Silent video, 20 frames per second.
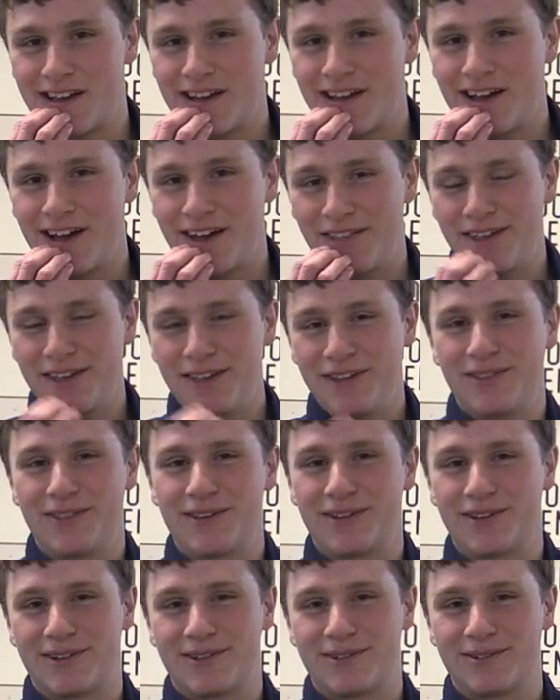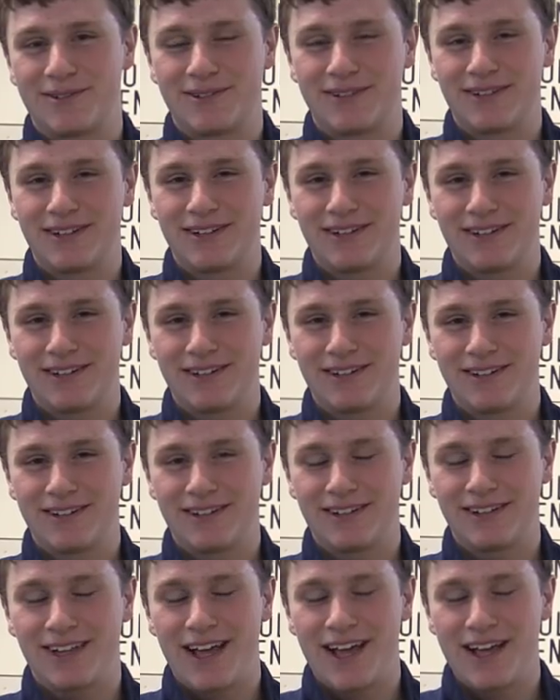I think the
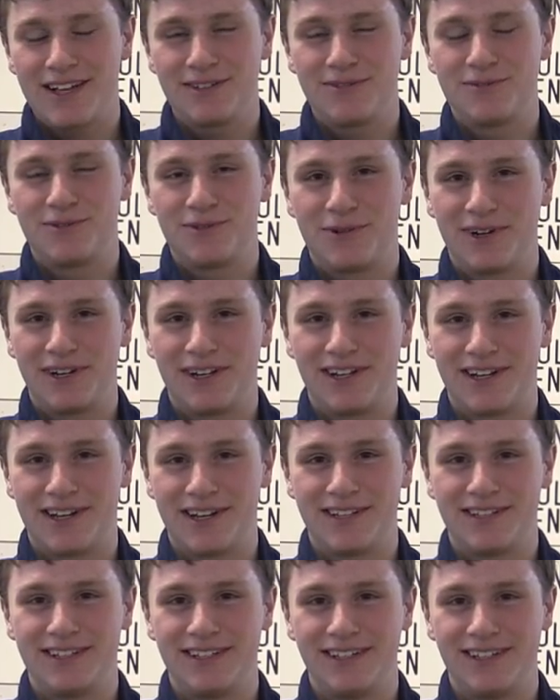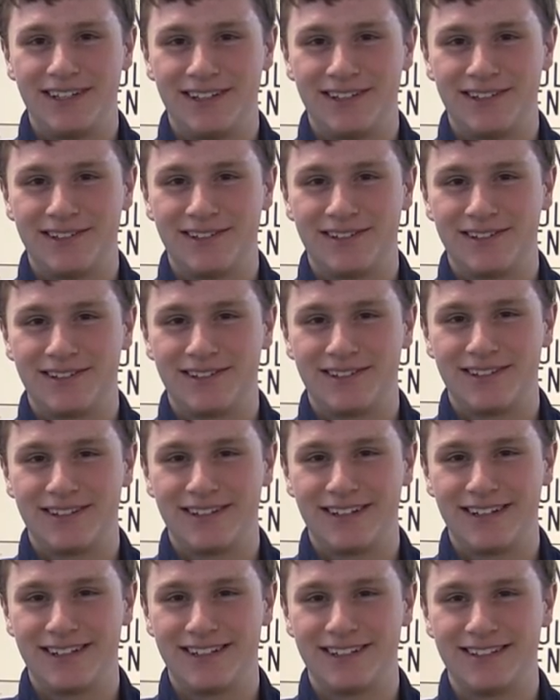class of 2019
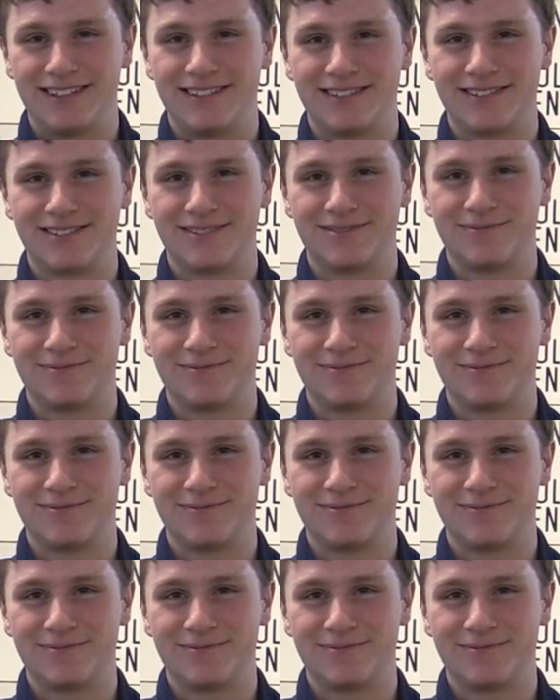is